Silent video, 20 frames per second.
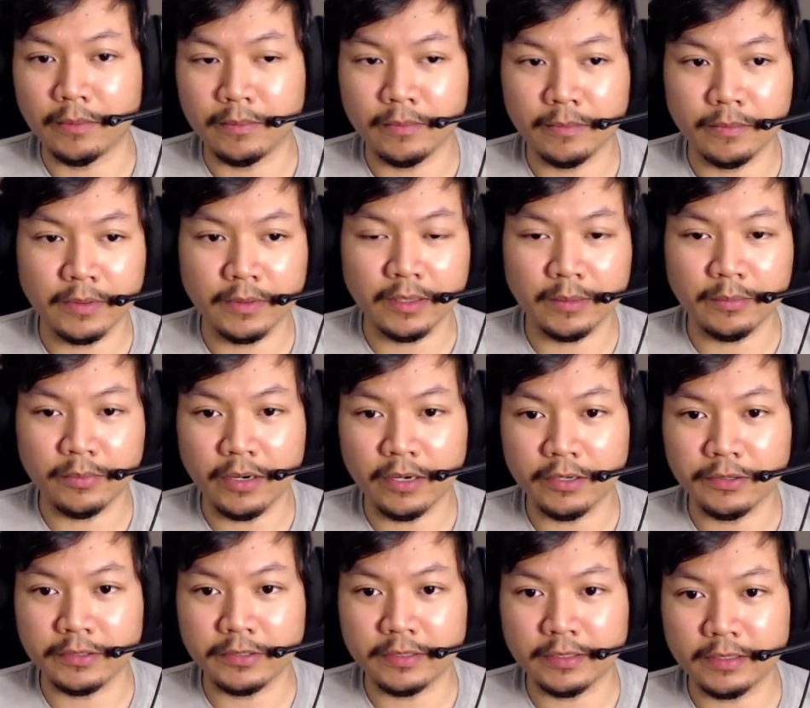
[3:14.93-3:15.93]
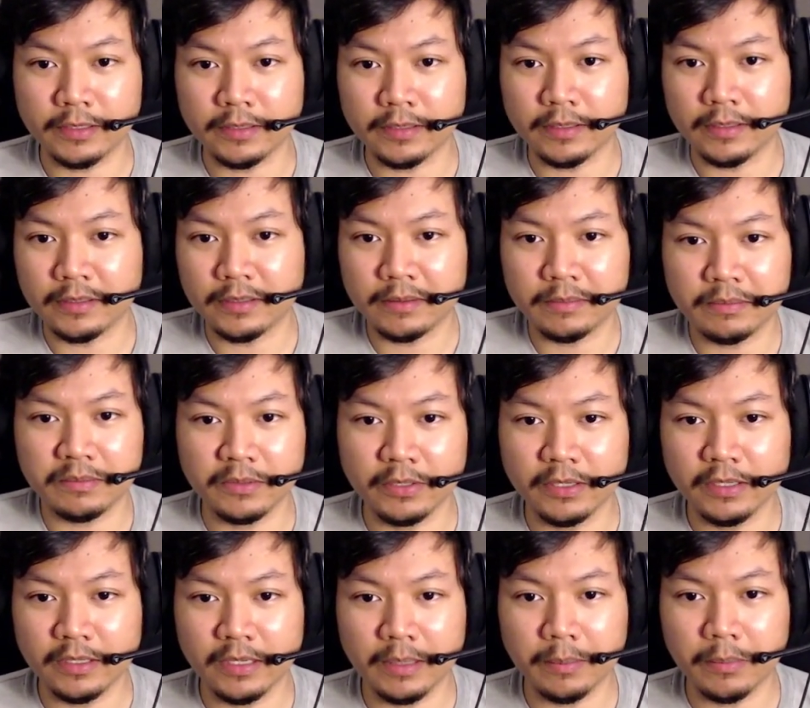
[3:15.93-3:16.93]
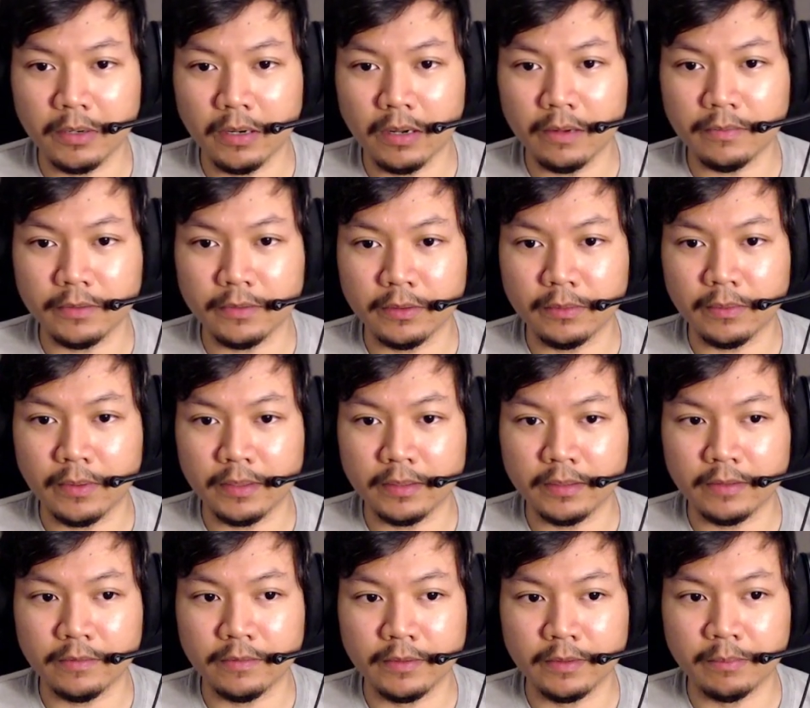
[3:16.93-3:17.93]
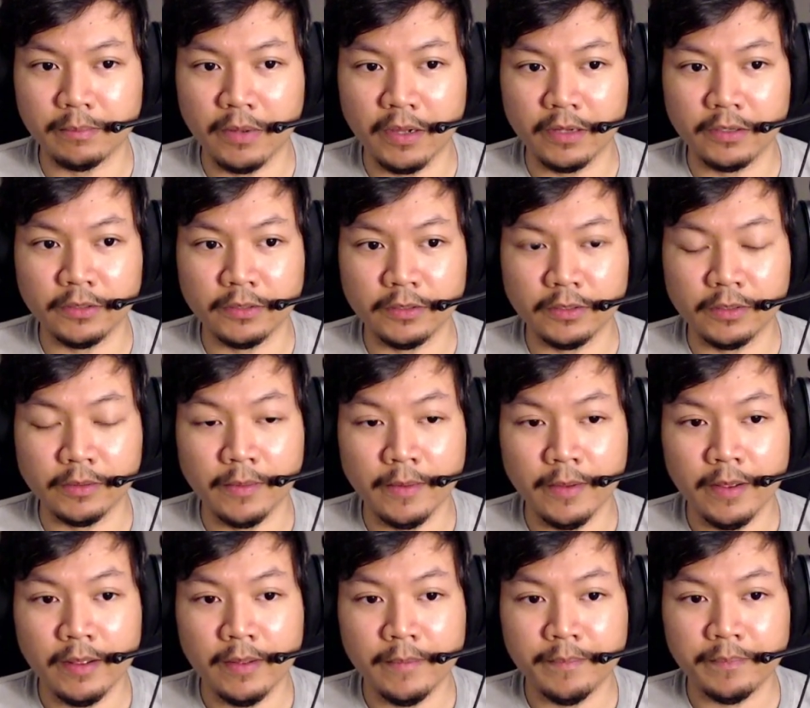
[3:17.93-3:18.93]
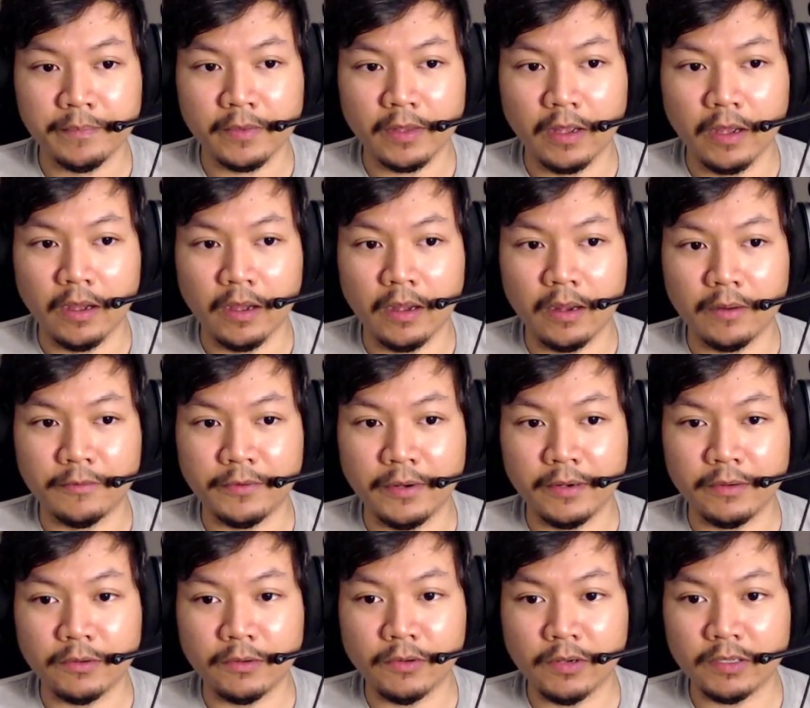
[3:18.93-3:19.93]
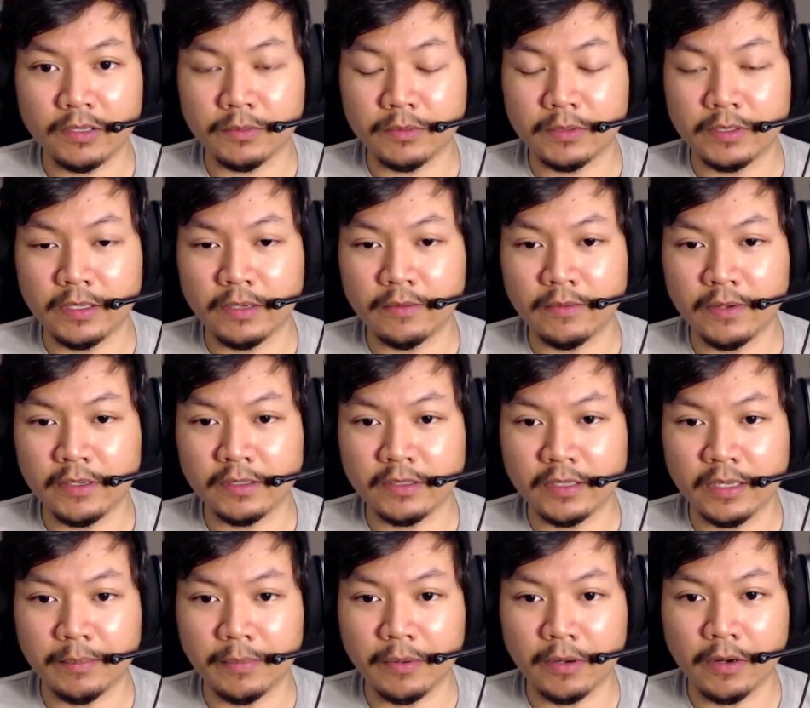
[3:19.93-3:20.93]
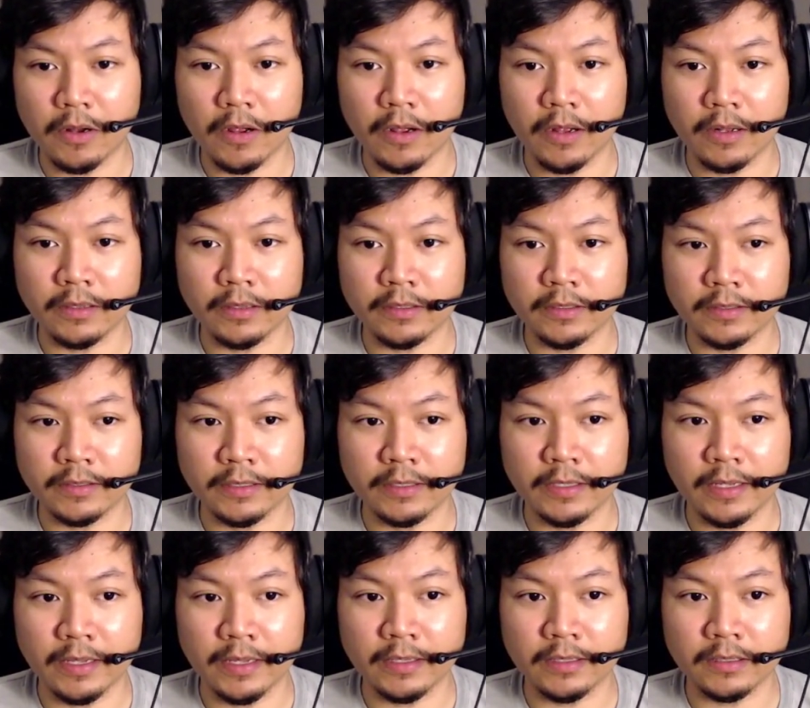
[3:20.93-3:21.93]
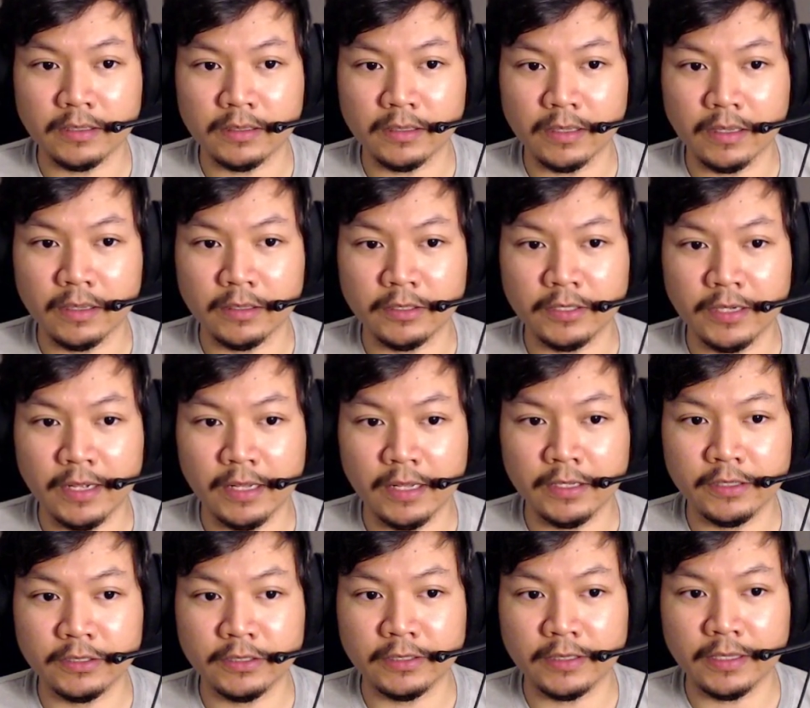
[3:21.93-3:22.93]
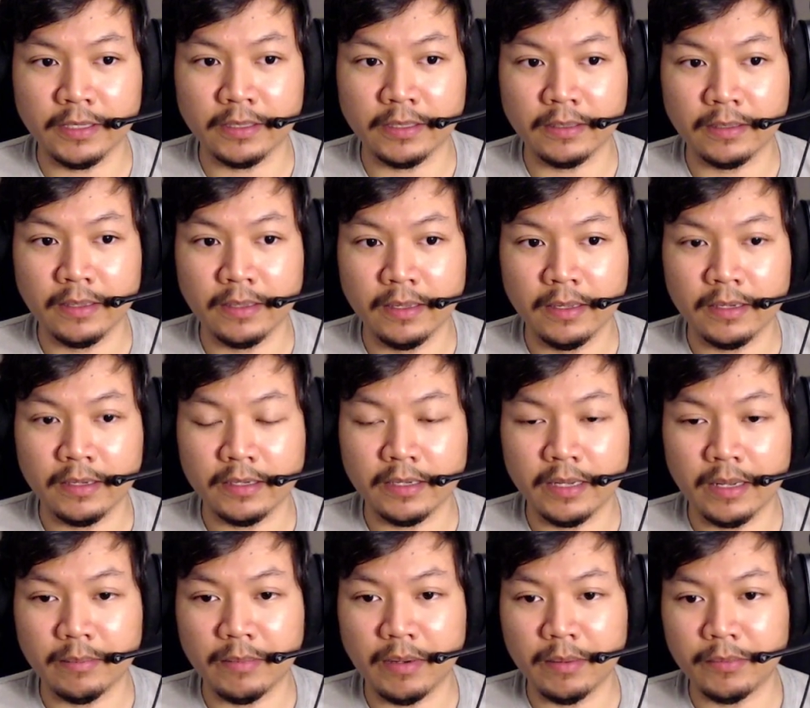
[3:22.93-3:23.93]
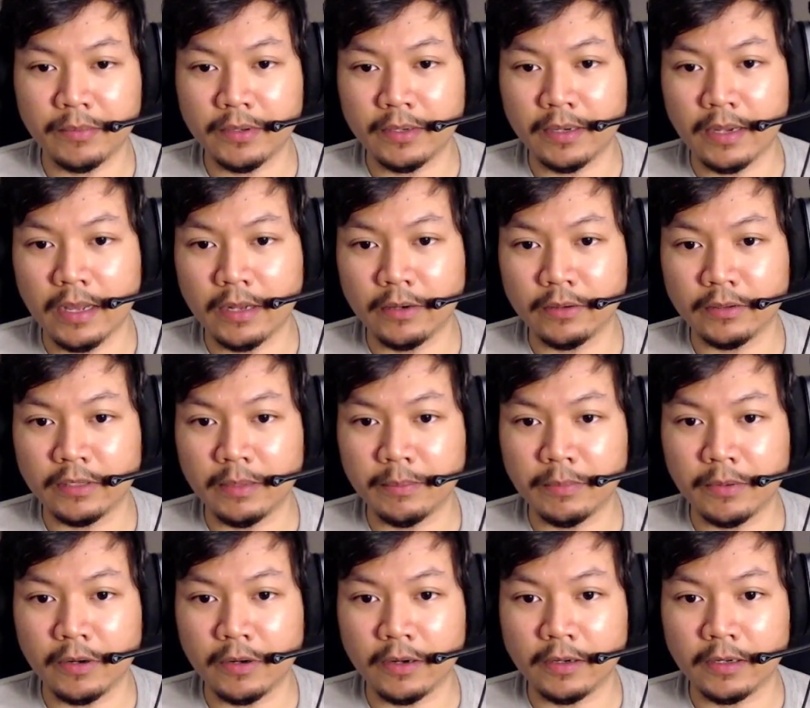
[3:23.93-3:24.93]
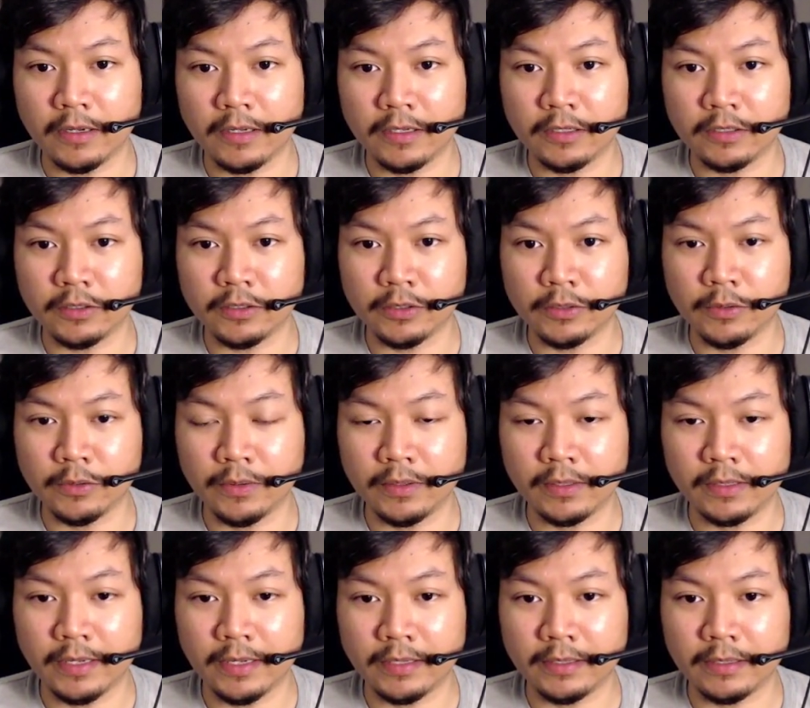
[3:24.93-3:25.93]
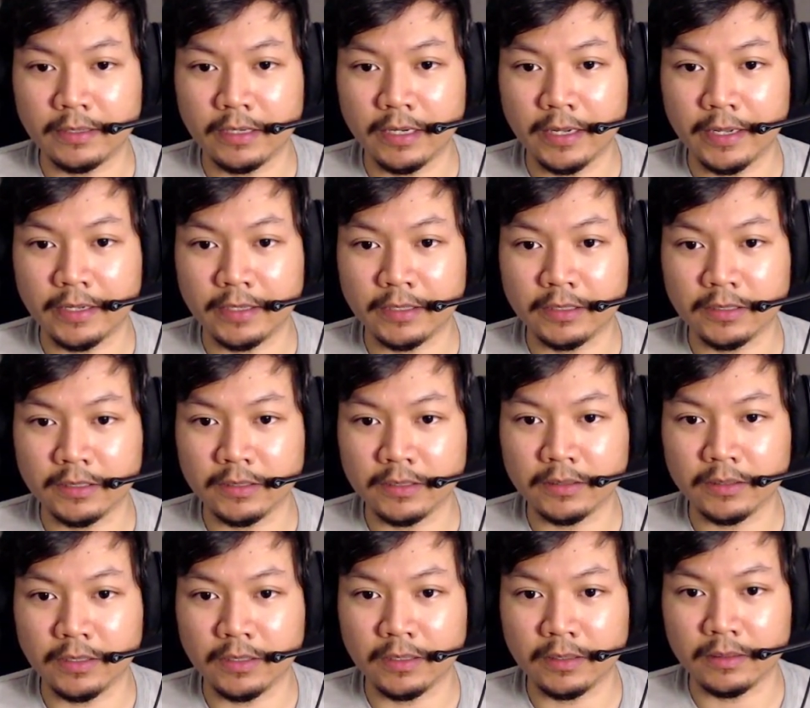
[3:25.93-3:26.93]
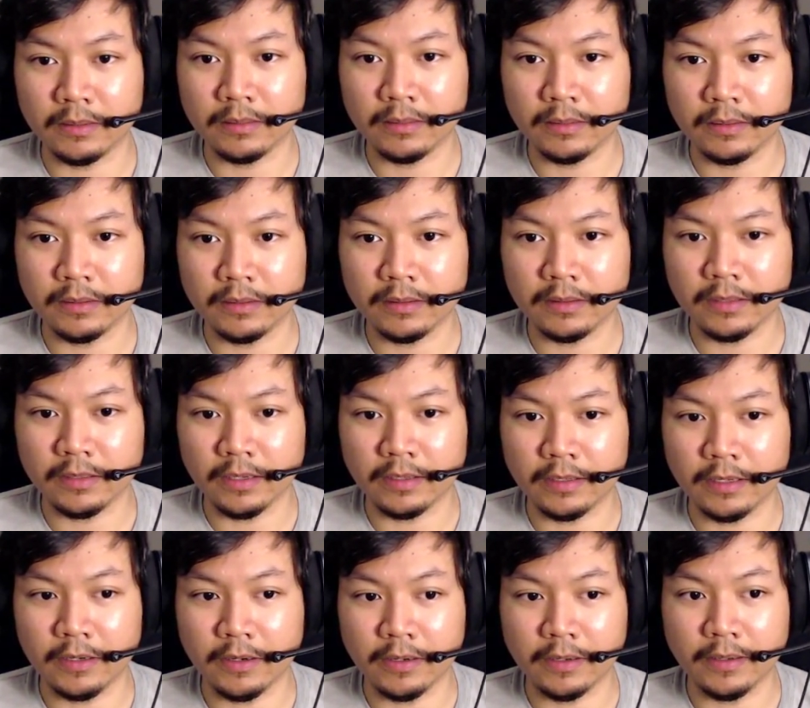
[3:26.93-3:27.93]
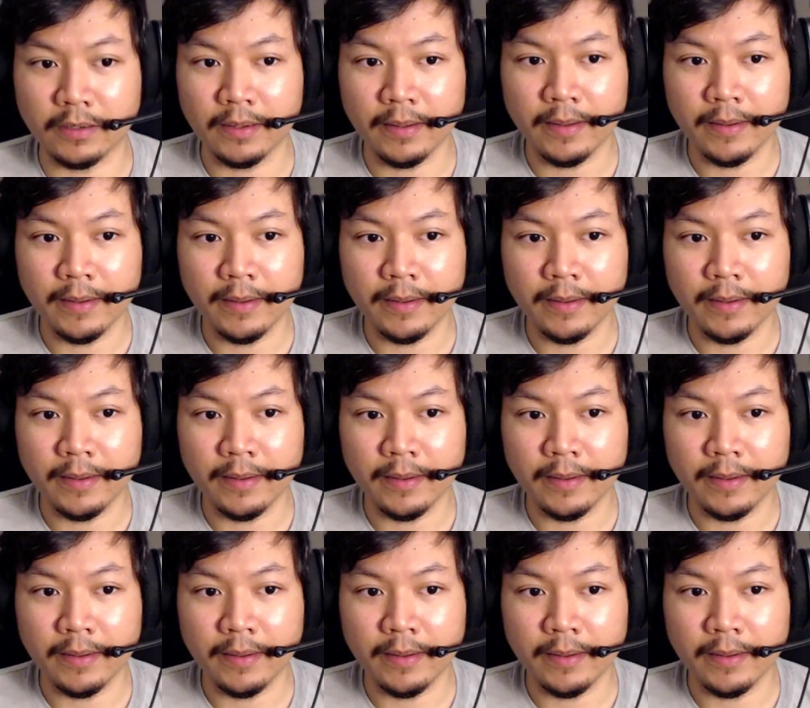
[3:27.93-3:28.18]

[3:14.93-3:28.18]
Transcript: what their progress is. You can keep it off if you want if it bothers you. Friend request received, I just keep it on just in case. Challenge and clan member, I don't keep it on unless you're doing like clans. You can turn that on.